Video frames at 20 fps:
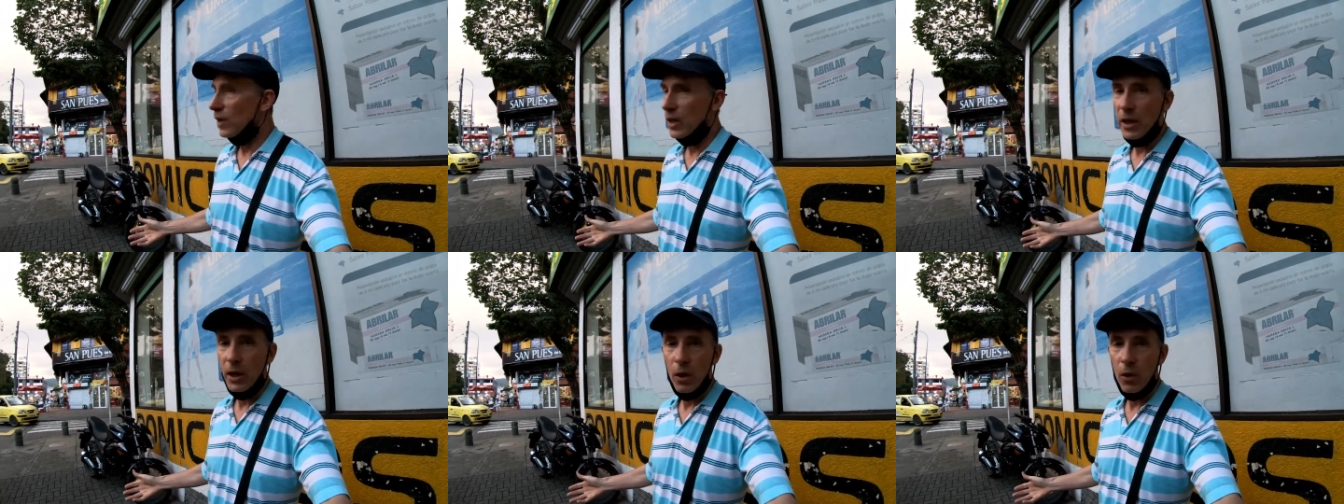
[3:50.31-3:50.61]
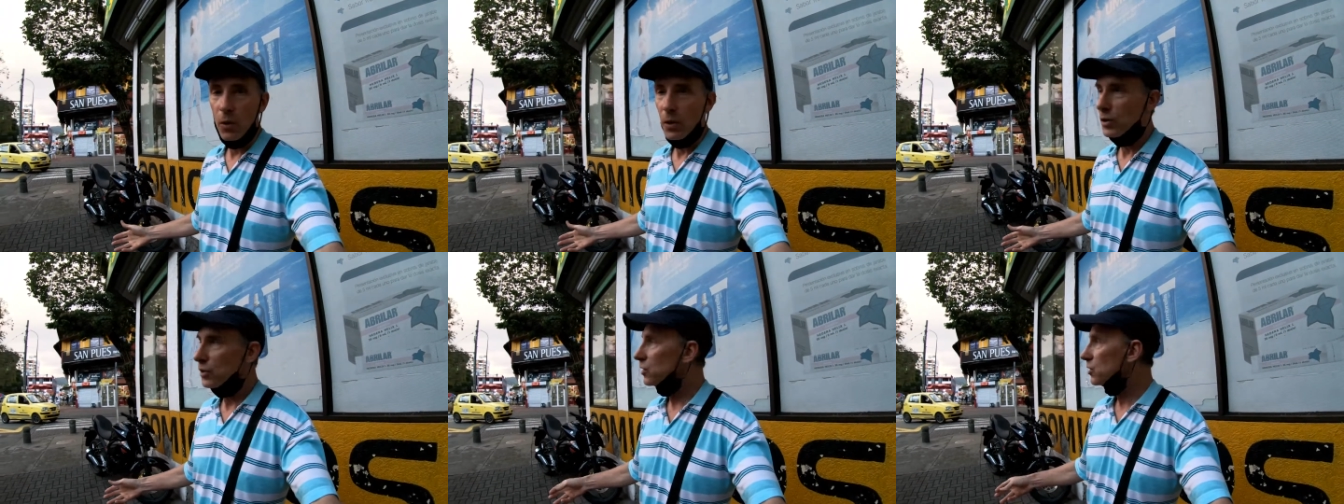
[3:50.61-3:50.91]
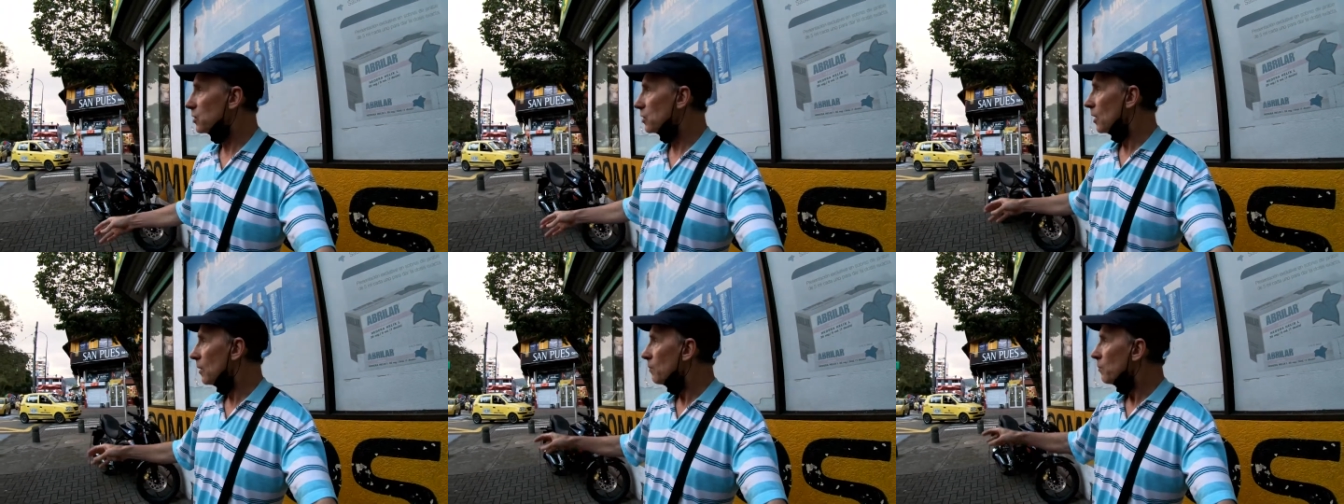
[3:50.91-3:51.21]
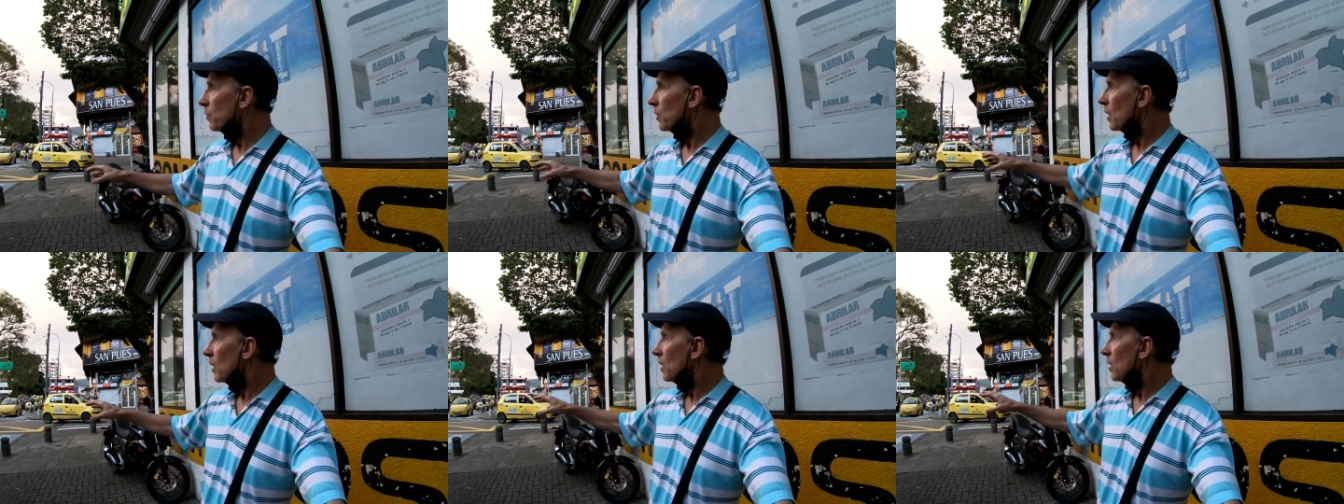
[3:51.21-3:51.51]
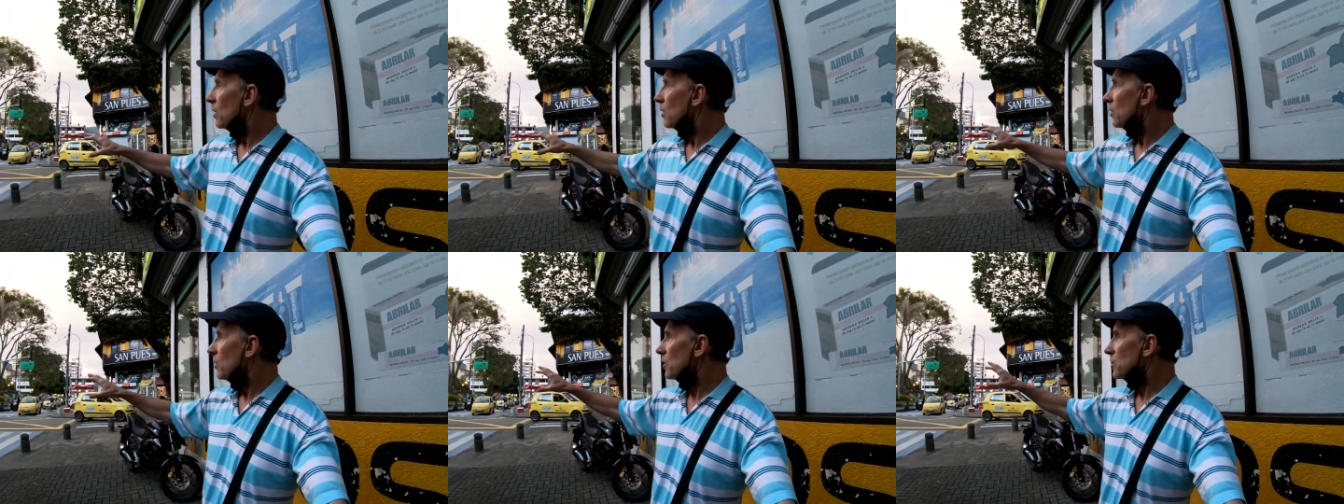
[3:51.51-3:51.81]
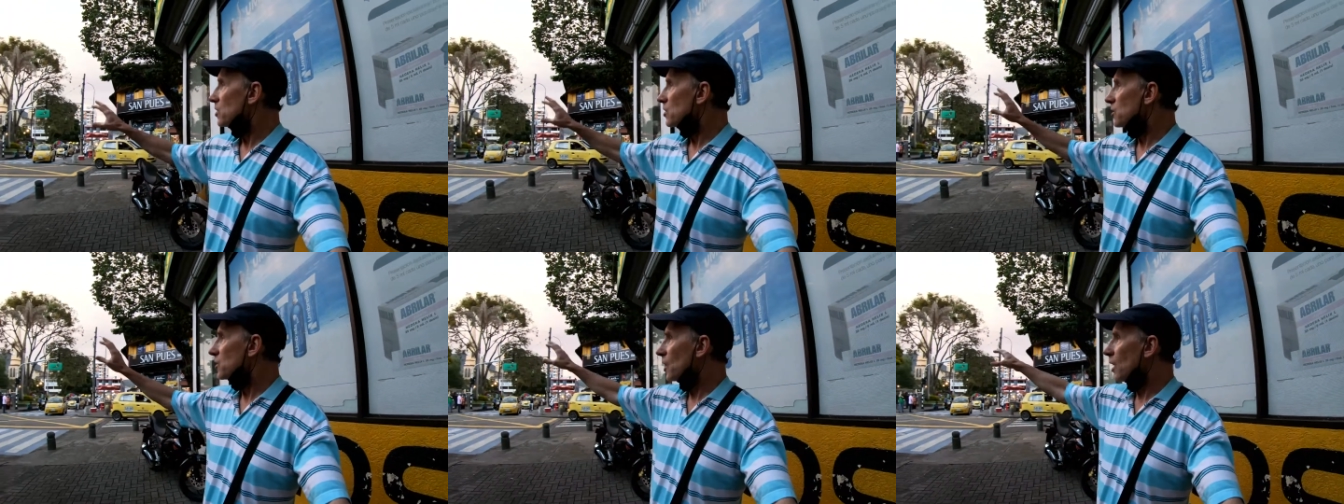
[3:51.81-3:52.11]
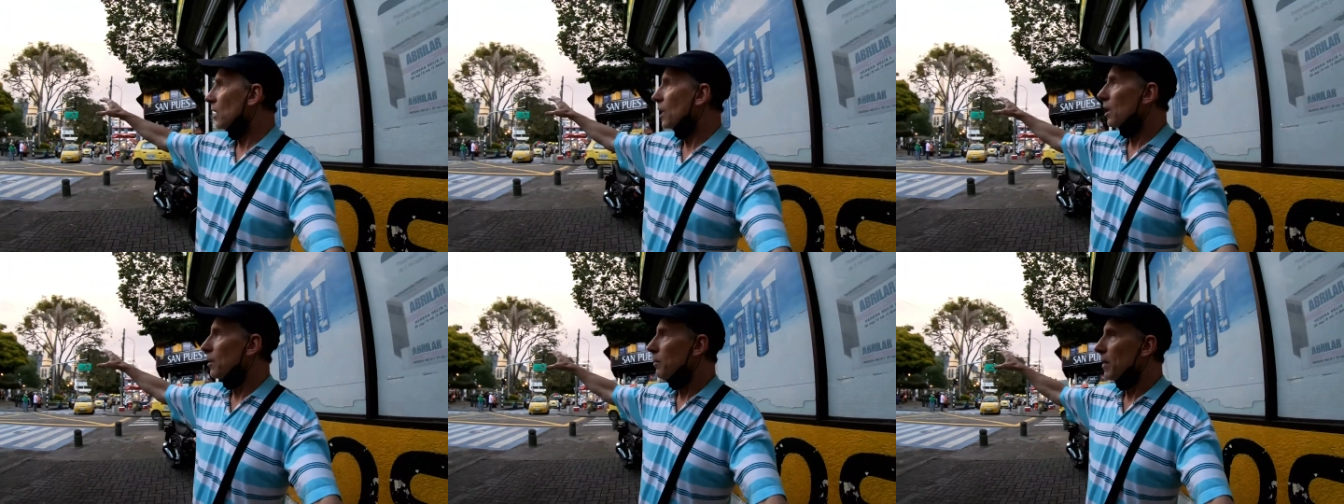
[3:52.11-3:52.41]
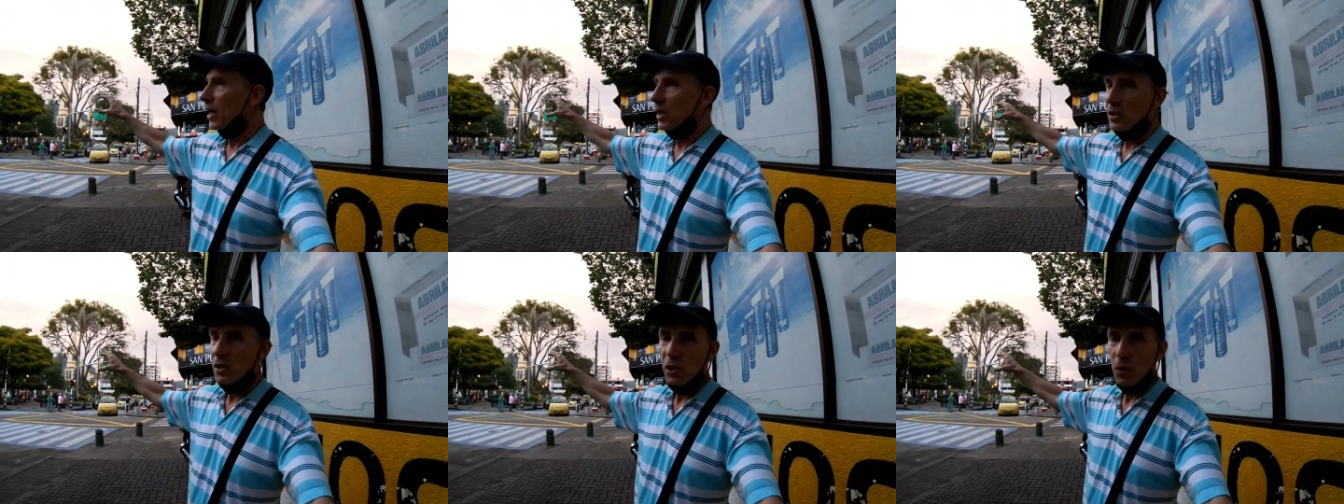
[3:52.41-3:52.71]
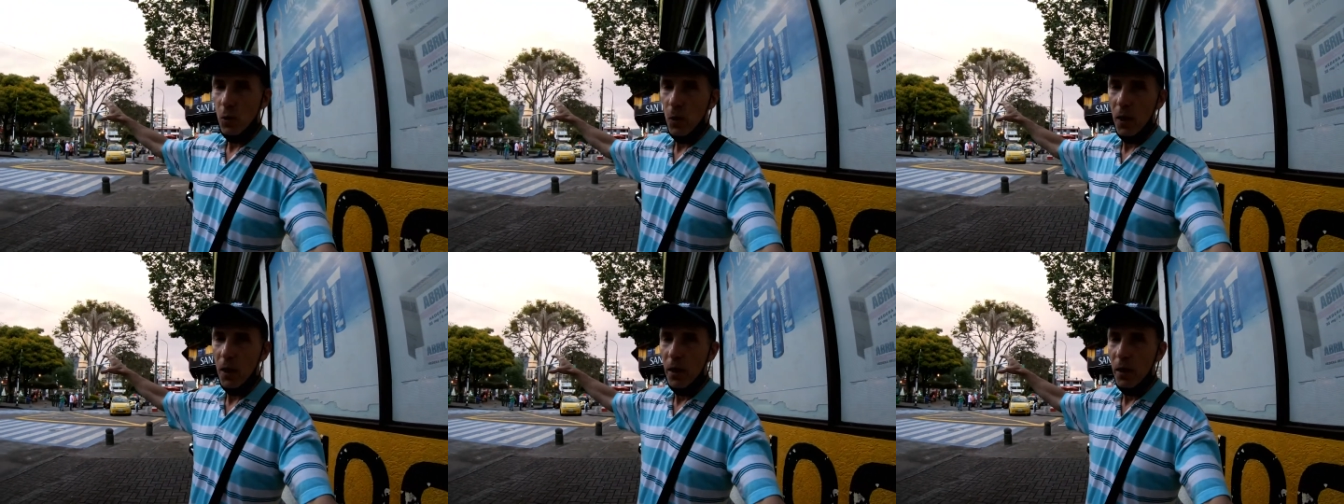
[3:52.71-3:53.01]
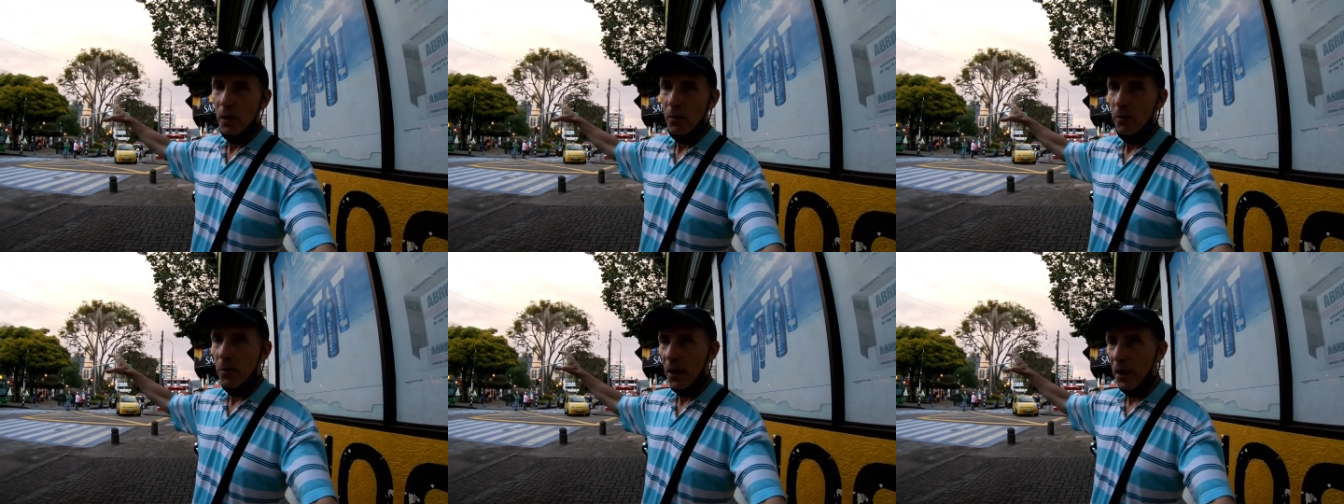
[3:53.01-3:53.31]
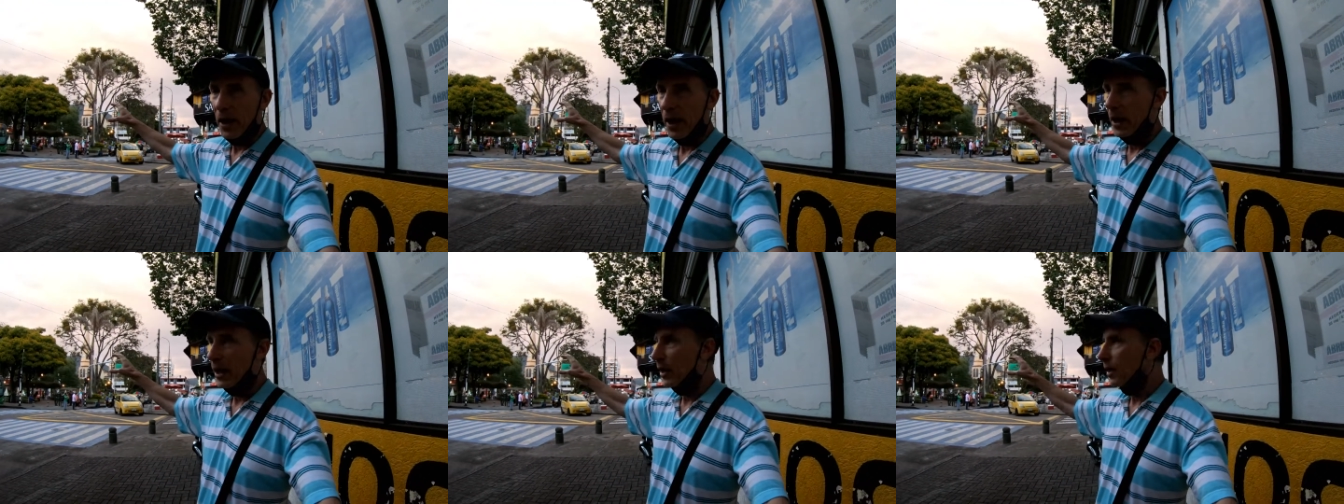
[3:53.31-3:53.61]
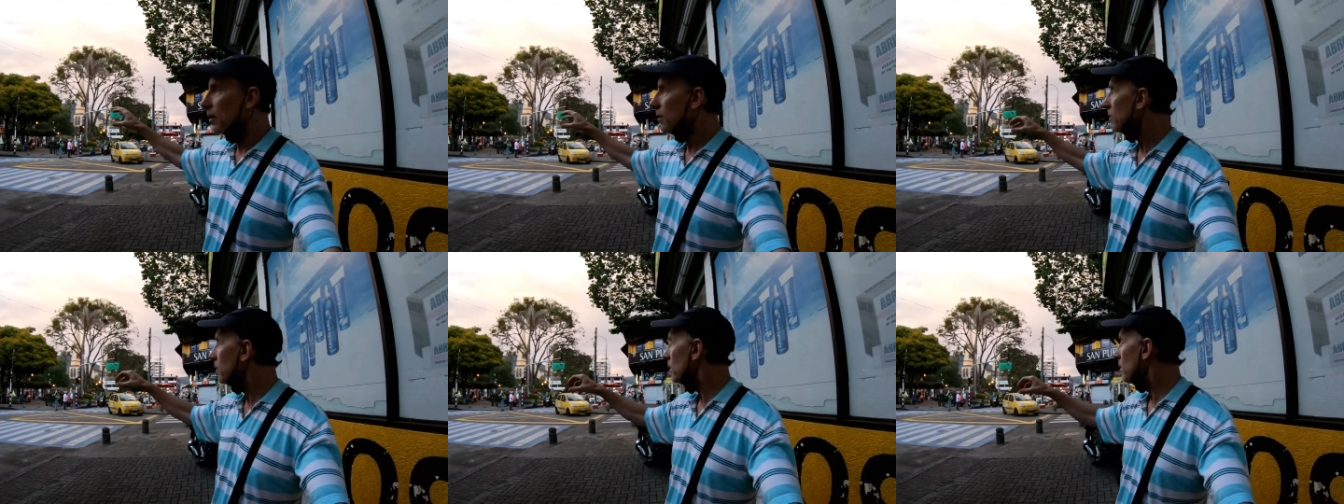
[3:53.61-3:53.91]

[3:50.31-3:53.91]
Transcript: video is this is the main square in Pereira.